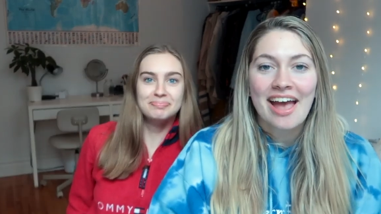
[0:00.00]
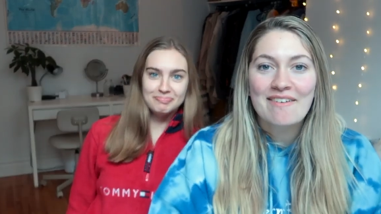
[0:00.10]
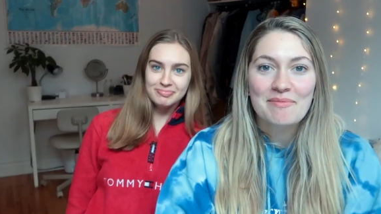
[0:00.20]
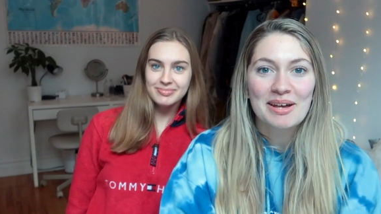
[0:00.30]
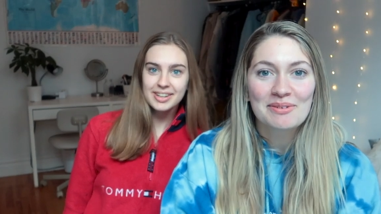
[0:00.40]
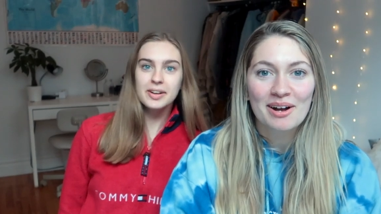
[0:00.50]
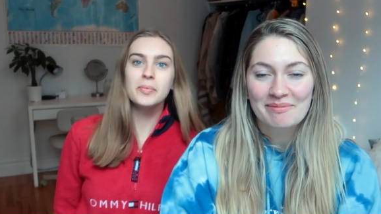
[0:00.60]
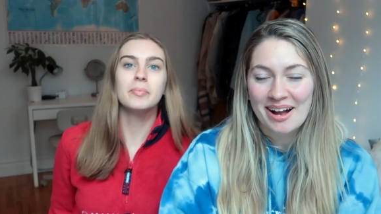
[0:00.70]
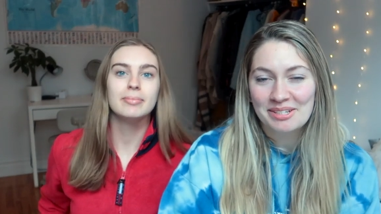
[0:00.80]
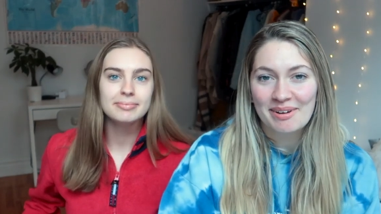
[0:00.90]
Speaker 1: Hey everybody, welcome
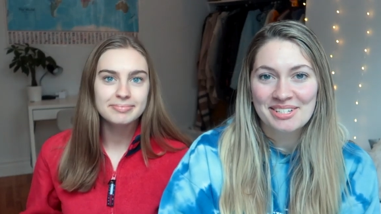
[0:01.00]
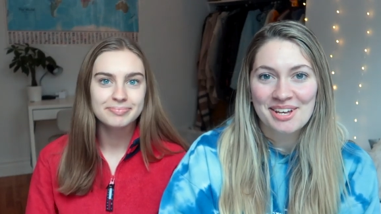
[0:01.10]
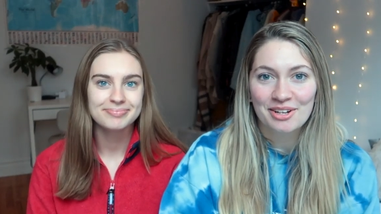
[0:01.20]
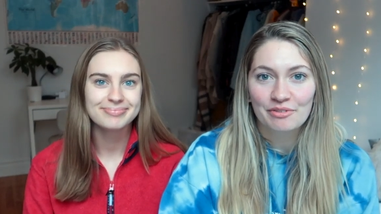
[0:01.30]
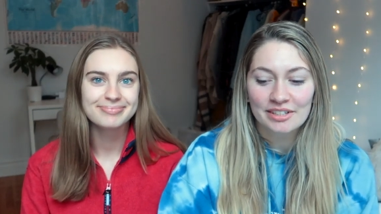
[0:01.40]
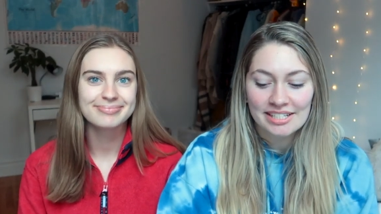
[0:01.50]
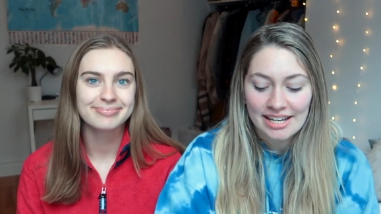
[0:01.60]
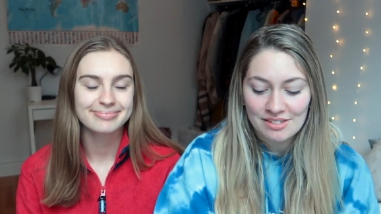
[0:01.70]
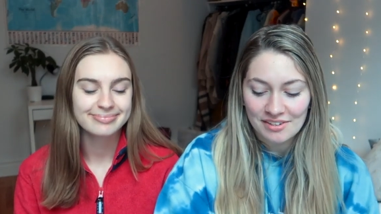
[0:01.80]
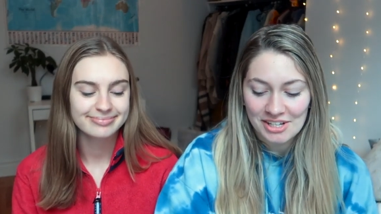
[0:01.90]
back to my channel. For
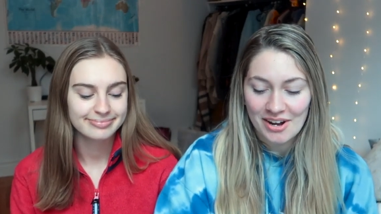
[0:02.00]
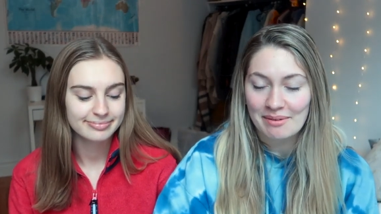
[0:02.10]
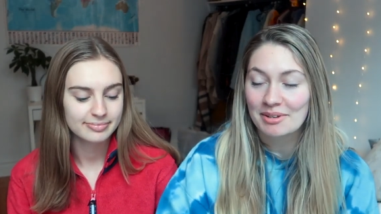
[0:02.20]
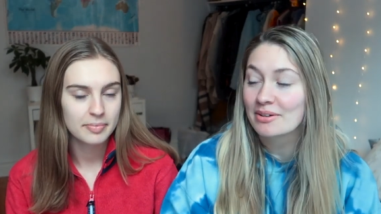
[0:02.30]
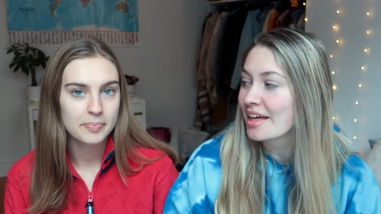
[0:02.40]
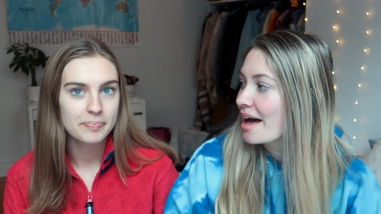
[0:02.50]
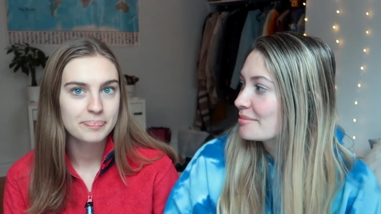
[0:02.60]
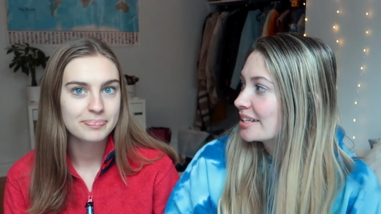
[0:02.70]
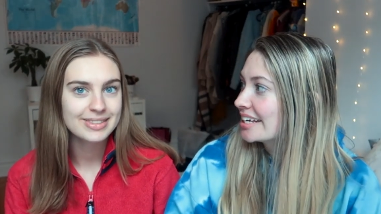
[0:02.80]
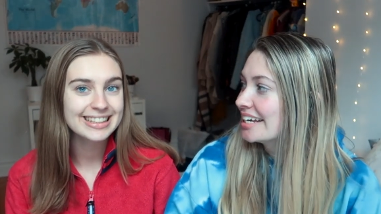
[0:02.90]
today's video, I'm here with
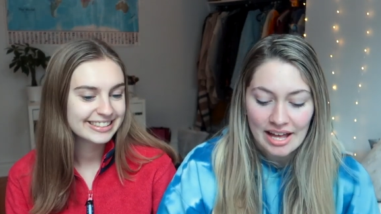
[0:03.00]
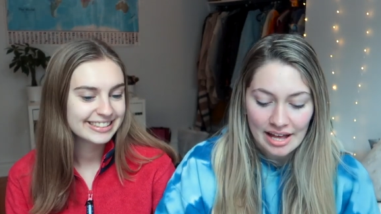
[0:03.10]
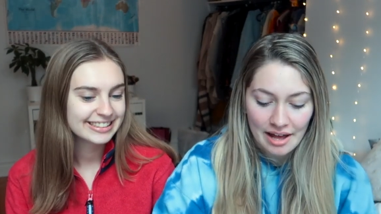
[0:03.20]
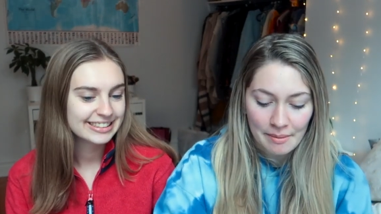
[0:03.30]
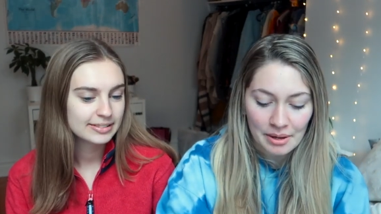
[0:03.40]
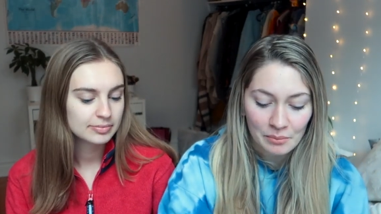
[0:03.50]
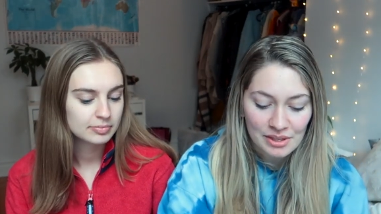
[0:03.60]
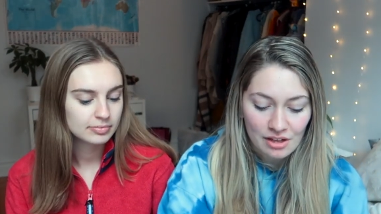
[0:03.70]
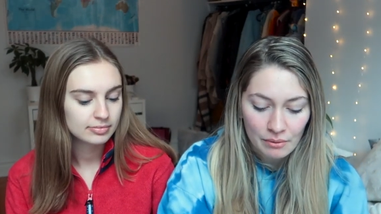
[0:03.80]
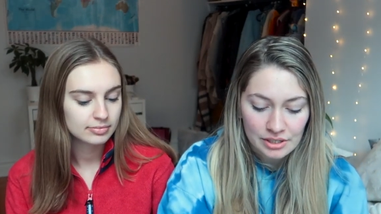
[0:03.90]
Emily um, and we
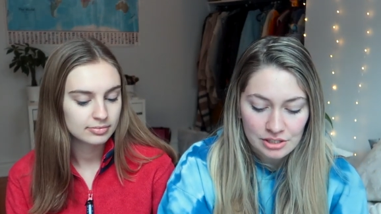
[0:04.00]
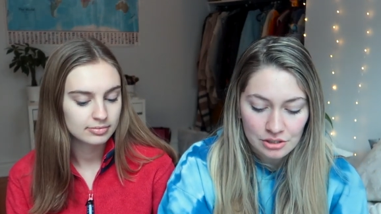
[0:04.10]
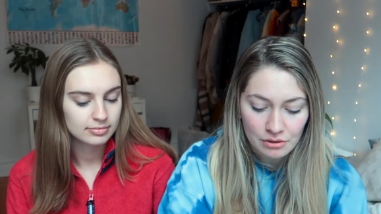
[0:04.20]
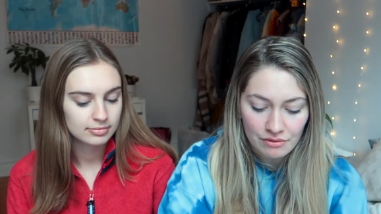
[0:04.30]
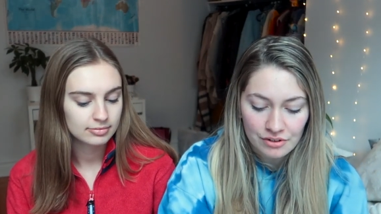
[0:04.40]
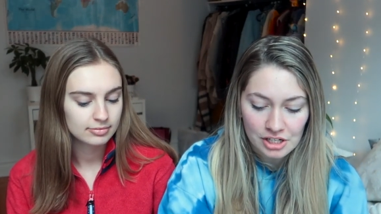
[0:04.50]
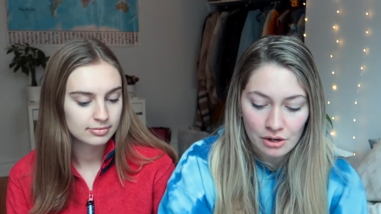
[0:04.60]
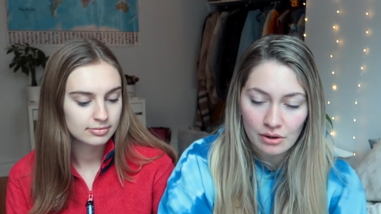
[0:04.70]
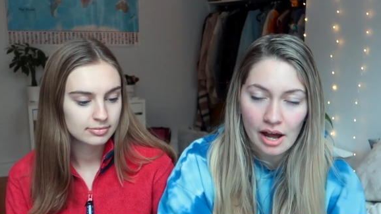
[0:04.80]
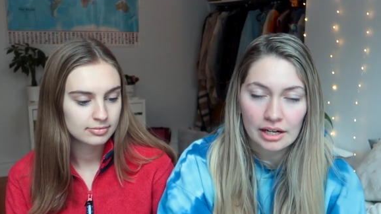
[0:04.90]
thought we'd do a video
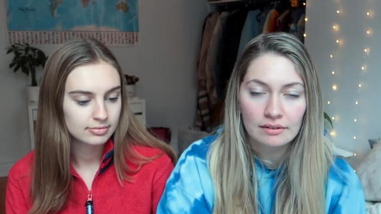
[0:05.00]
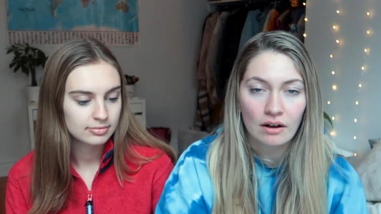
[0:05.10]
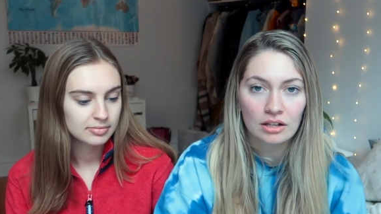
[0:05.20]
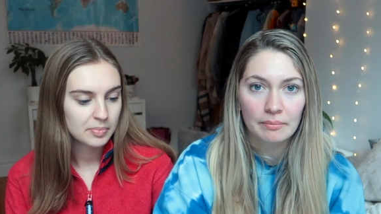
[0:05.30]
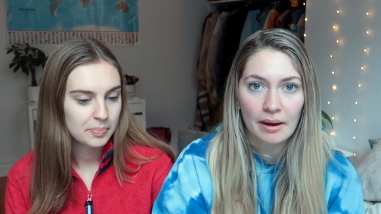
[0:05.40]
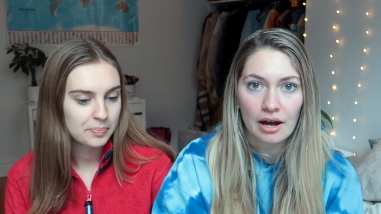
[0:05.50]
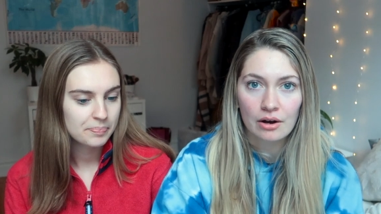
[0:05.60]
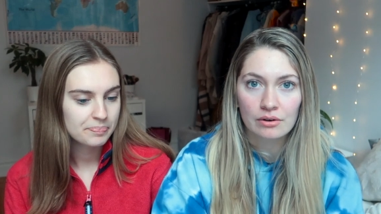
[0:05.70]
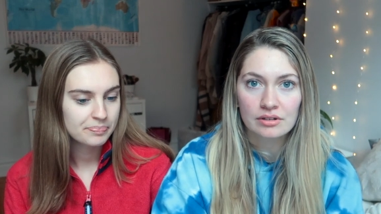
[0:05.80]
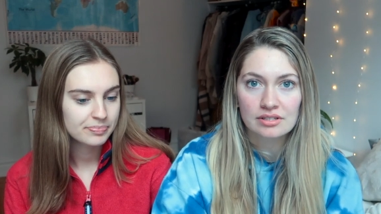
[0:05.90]
kind of all
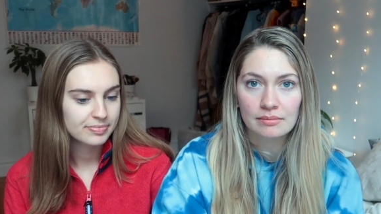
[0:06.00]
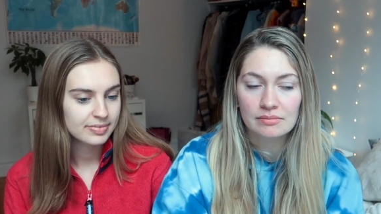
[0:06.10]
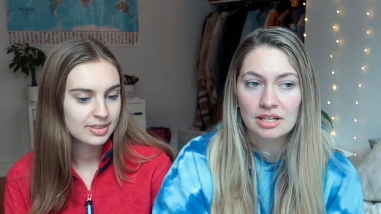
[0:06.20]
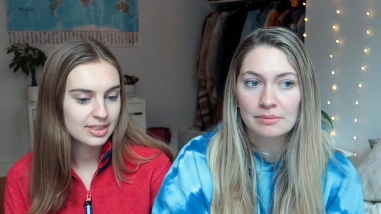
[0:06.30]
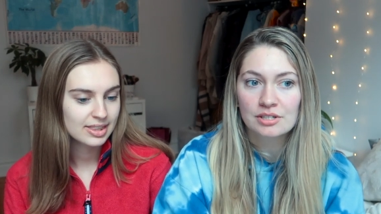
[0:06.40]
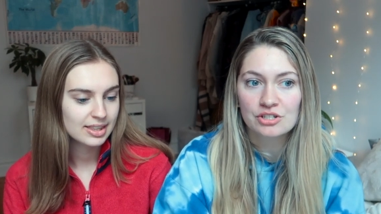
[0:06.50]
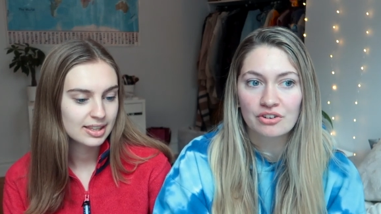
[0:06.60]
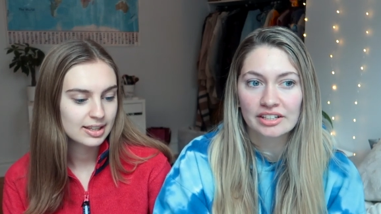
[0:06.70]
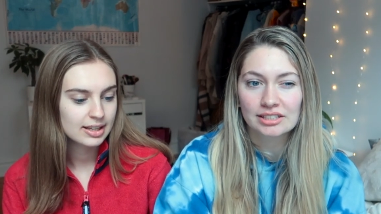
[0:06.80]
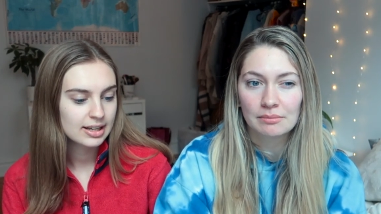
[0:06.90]
about some tips and
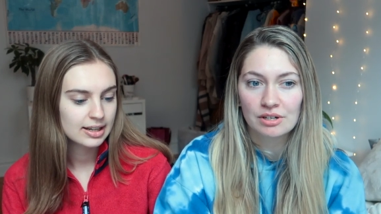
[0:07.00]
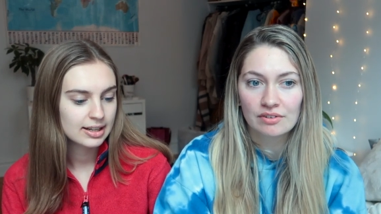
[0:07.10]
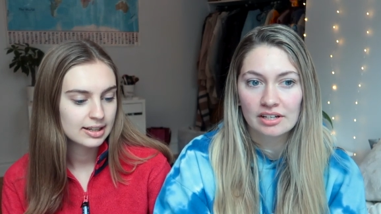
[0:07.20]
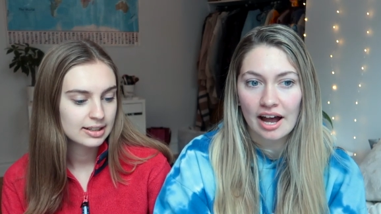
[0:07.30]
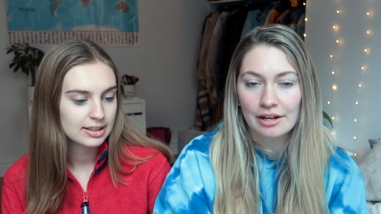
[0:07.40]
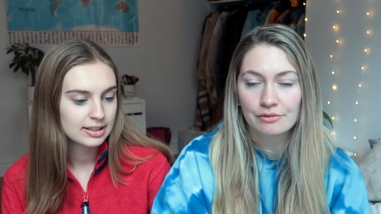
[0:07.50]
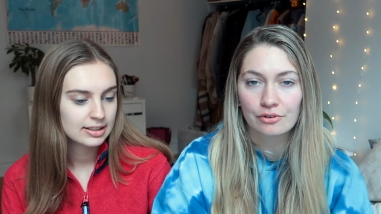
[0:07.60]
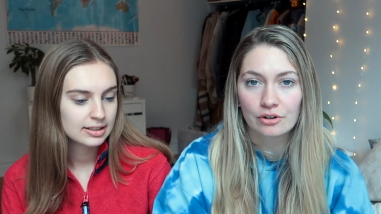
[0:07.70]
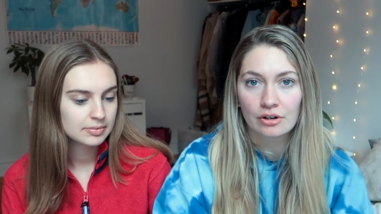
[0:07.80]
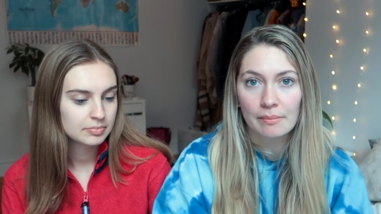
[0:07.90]
tricks and a bit of a guide
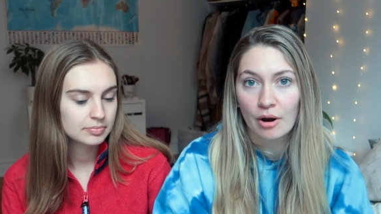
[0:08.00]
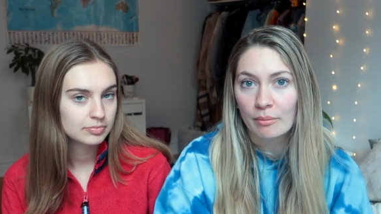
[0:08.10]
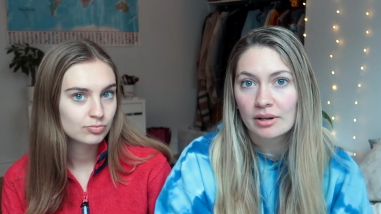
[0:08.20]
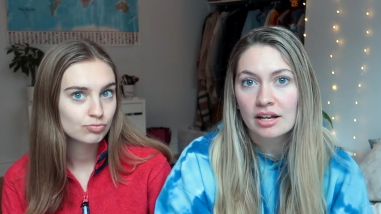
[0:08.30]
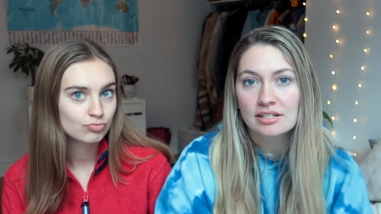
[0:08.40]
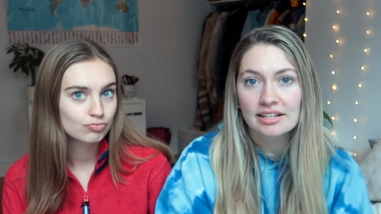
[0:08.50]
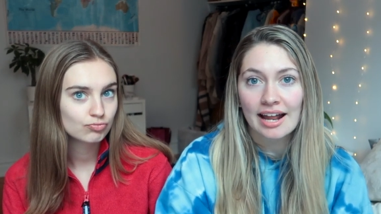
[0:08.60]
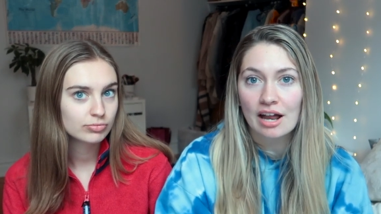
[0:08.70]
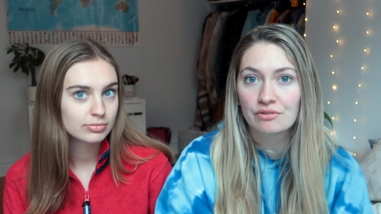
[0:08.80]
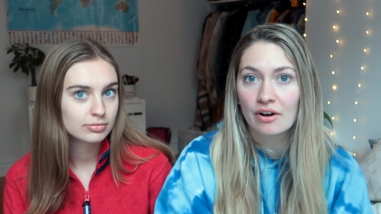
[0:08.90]
for apartment hunting and how to